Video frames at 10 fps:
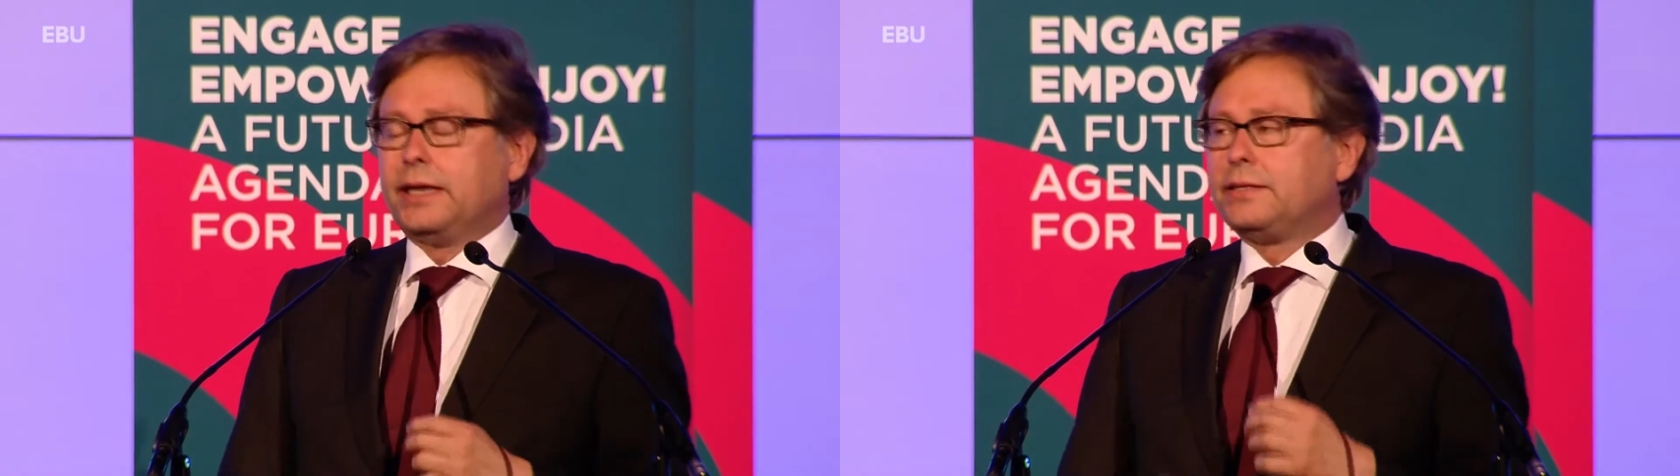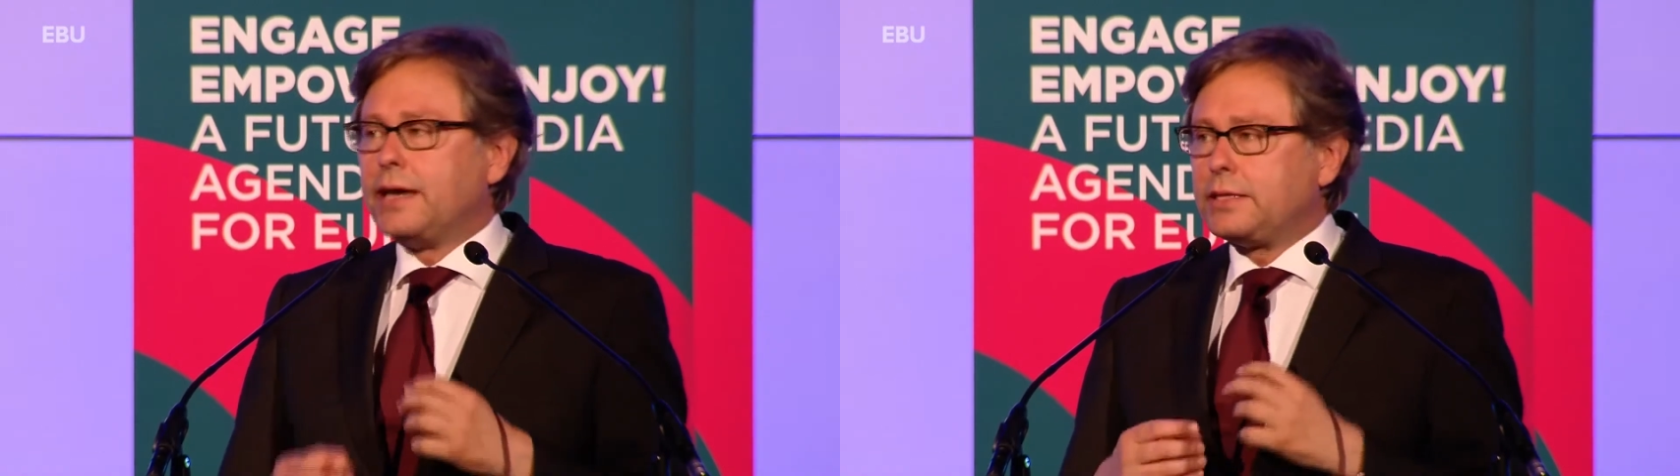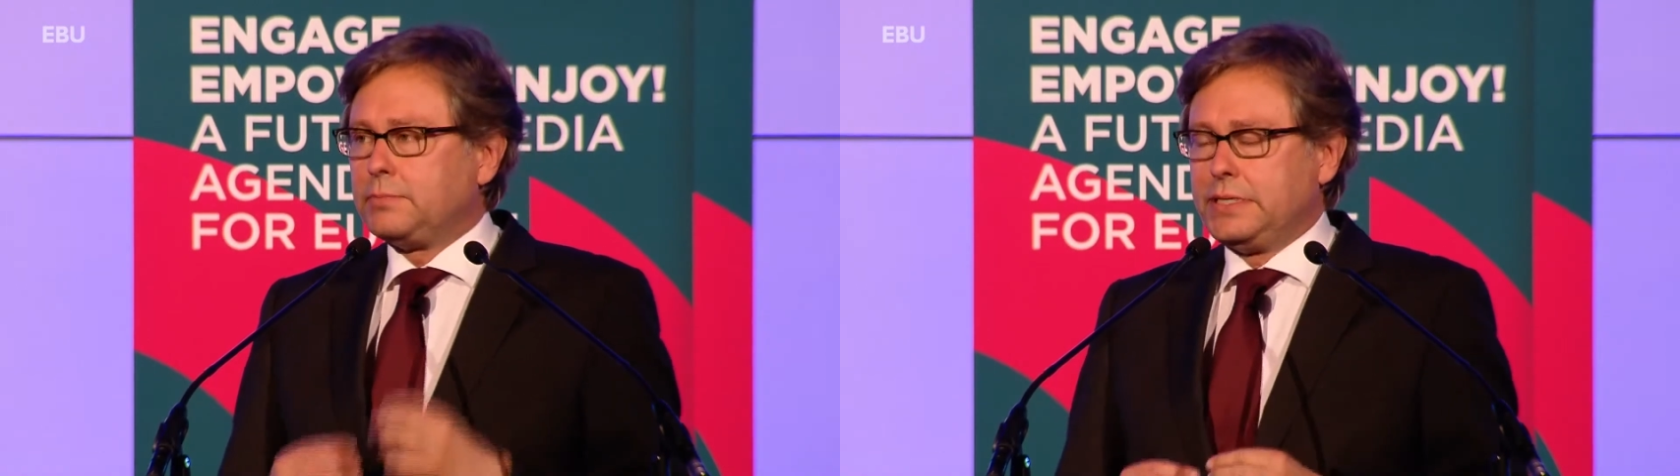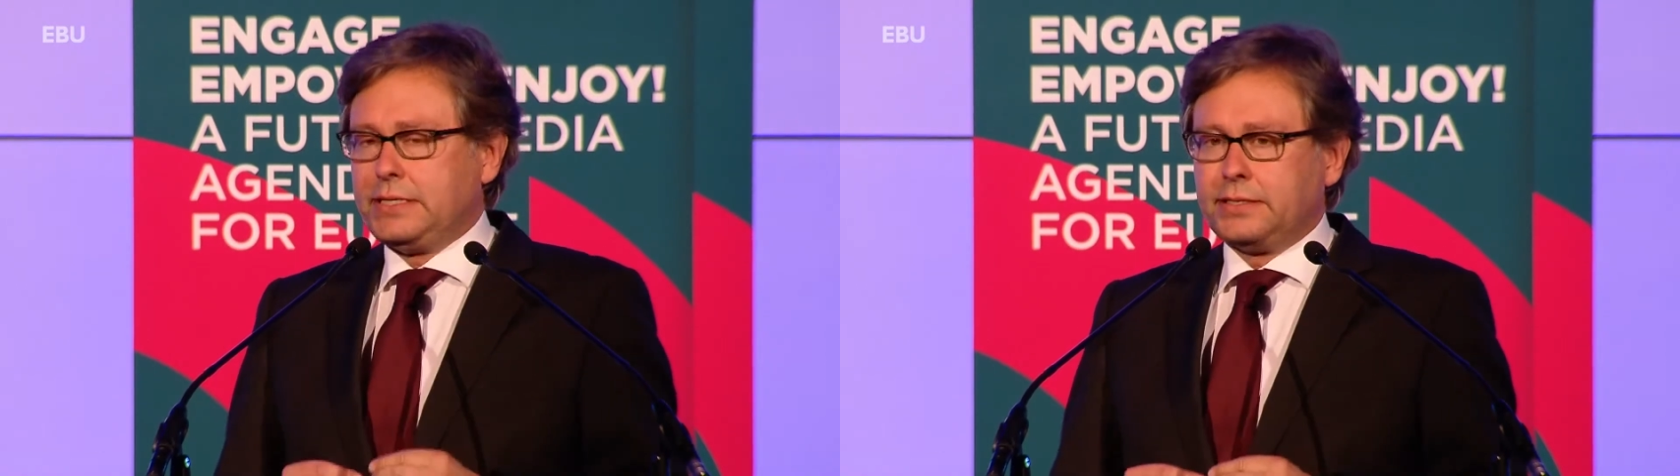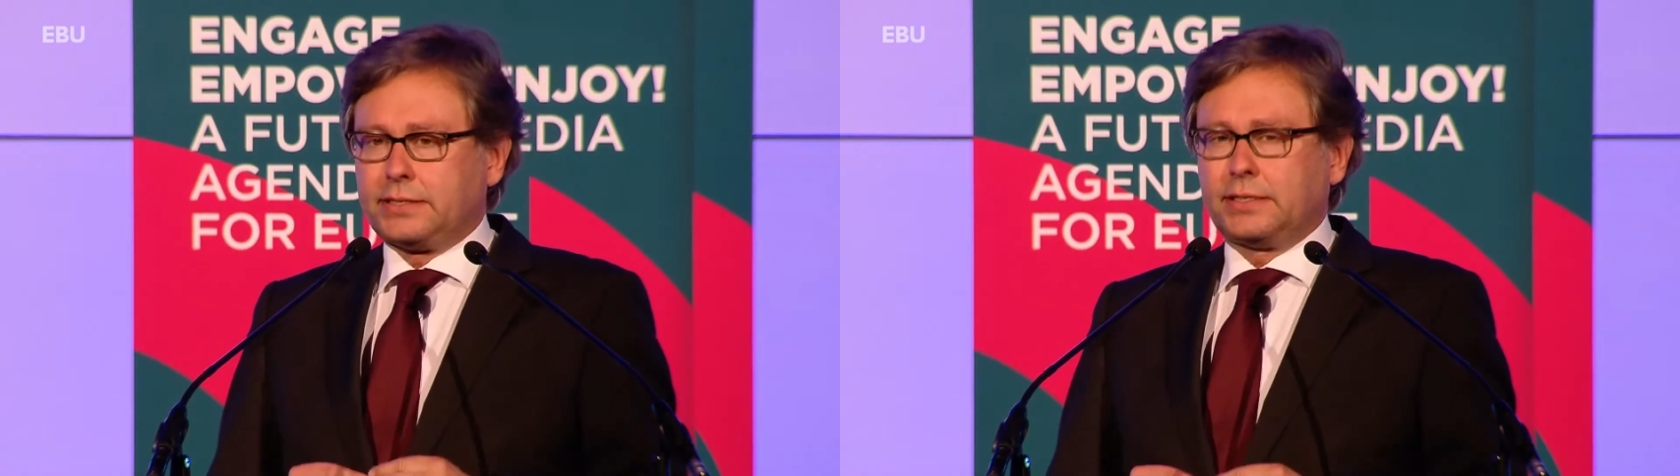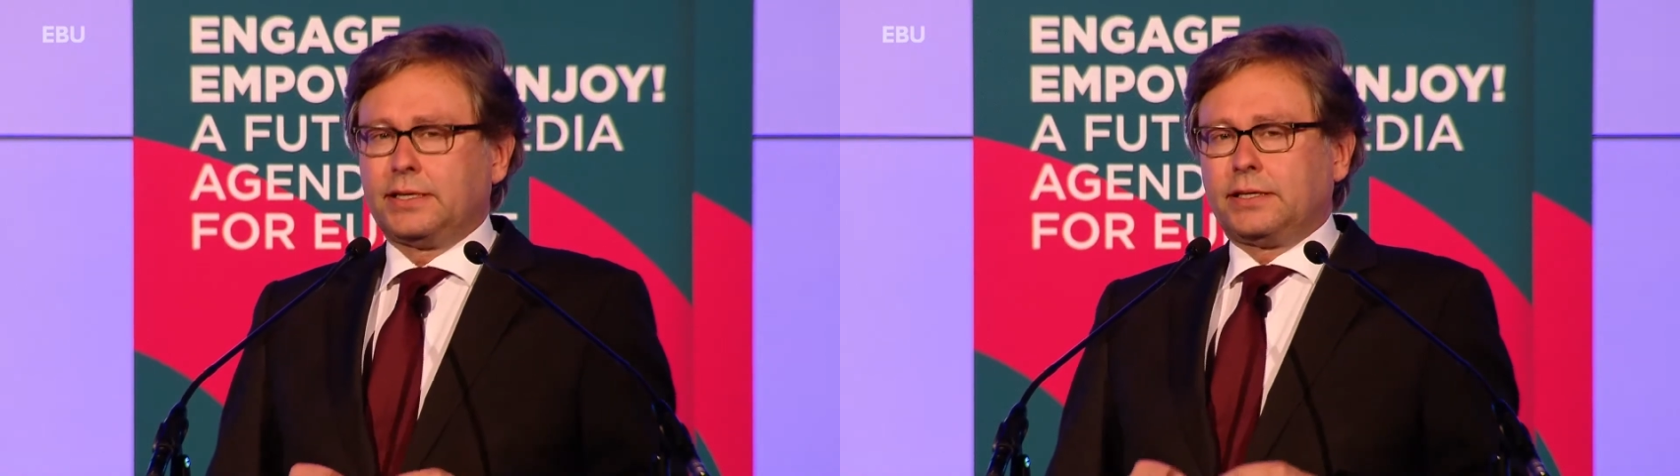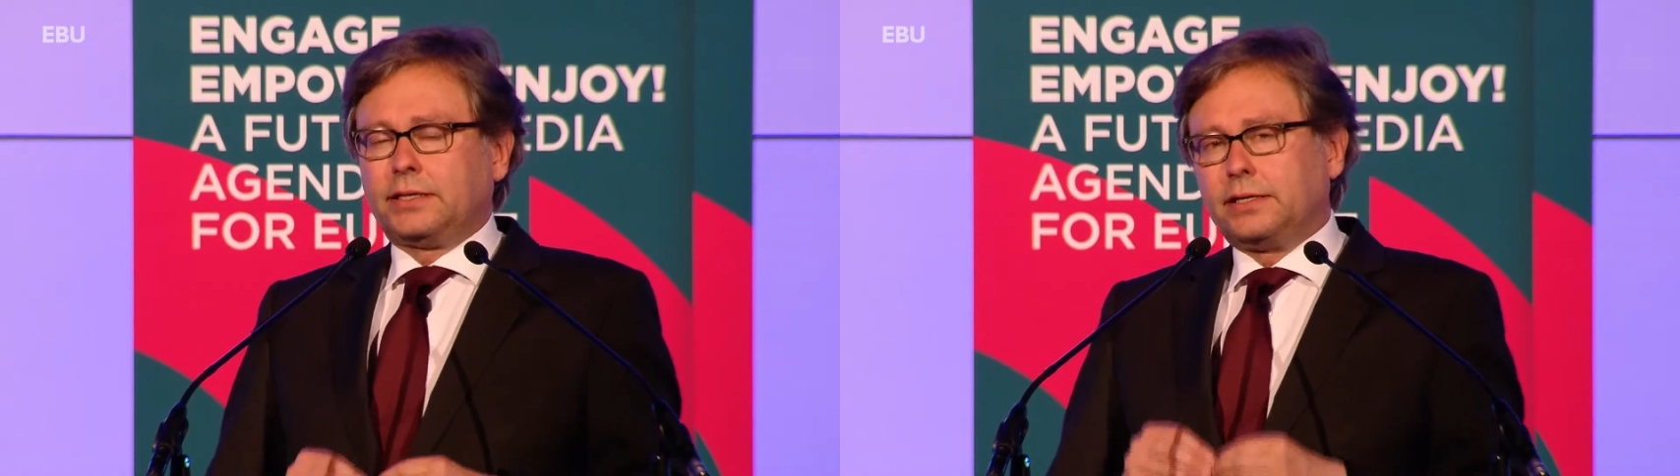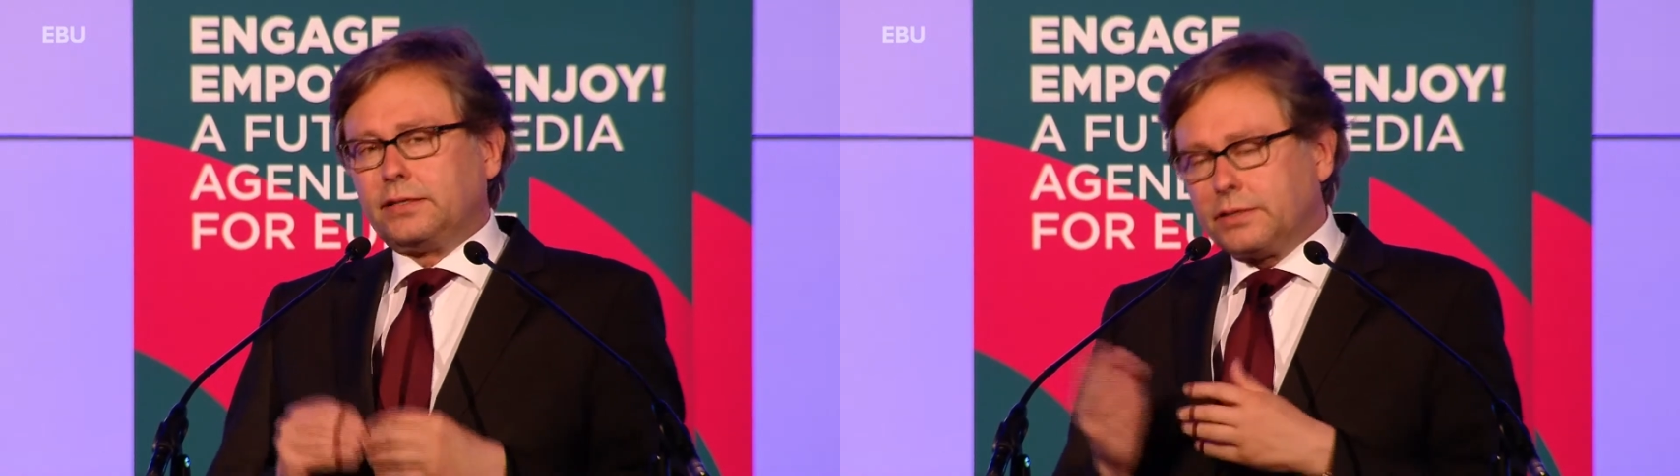And that means
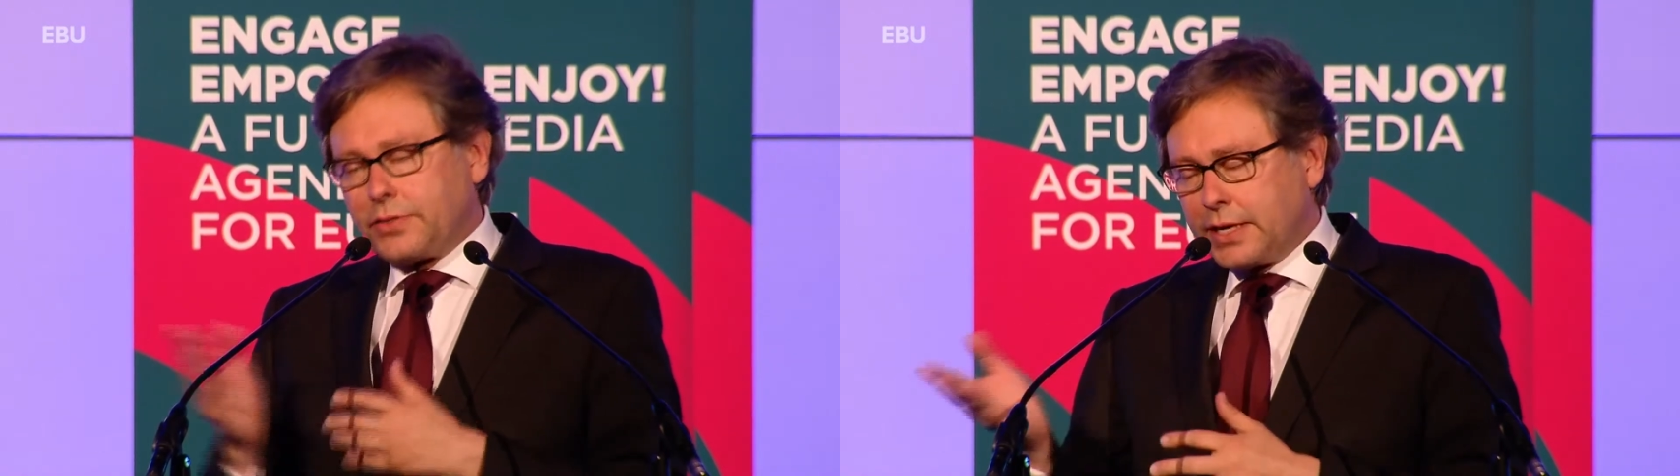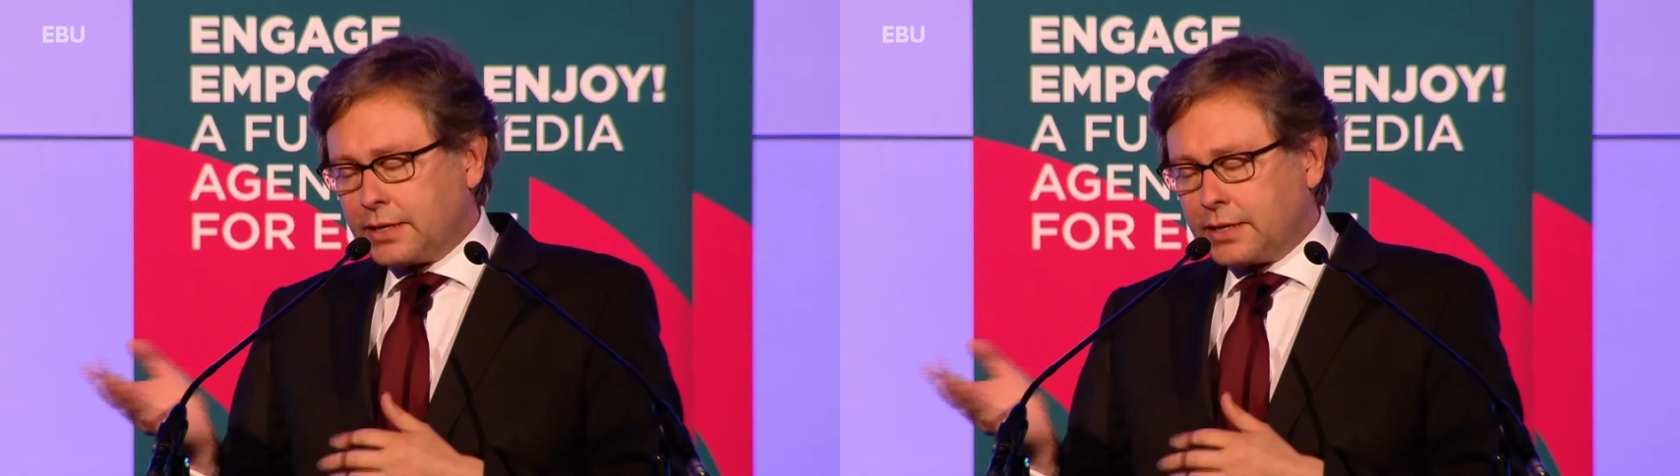that